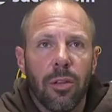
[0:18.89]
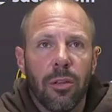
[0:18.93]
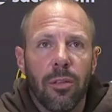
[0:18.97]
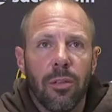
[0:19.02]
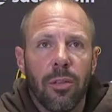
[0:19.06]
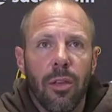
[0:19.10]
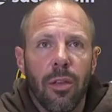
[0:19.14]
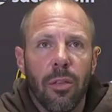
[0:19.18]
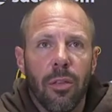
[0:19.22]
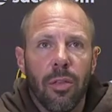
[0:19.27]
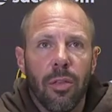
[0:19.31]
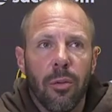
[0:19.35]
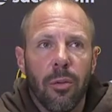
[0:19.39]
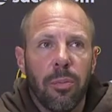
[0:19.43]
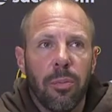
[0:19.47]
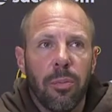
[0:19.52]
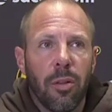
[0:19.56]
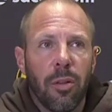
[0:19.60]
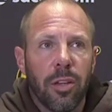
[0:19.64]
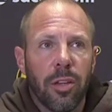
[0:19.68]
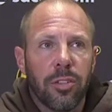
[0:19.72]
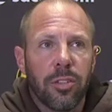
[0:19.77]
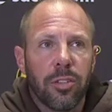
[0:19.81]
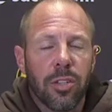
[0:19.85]
you know, the,
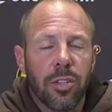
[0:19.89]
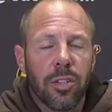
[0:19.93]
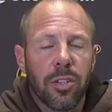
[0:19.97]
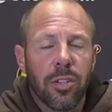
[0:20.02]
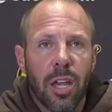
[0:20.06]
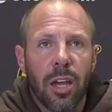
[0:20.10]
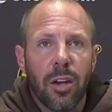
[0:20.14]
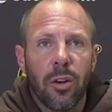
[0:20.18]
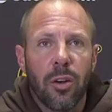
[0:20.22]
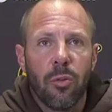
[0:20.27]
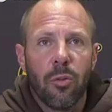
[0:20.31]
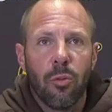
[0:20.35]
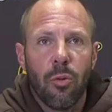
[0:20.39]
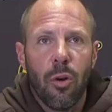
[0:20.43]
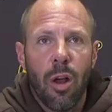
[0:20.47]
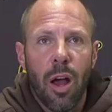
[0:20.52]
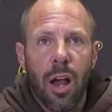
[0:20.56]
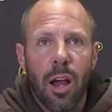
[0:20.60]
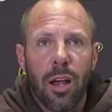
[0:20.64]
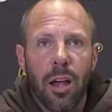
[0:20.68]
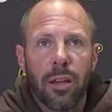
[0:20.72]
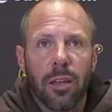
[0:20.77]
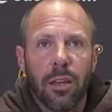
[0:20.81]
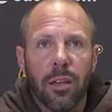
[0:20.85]
the, the place just
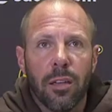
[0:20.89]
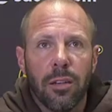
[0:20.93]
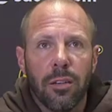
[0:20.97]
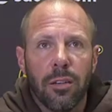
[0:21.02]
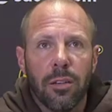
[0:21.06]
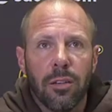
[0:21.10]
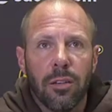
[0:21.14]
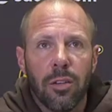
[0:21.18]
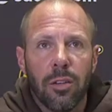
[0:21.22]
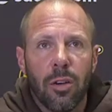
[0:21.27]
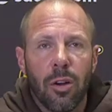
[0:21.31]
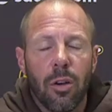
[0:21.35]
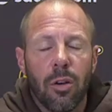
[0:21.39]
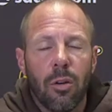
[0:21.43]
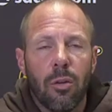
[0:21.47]
kind of rocking,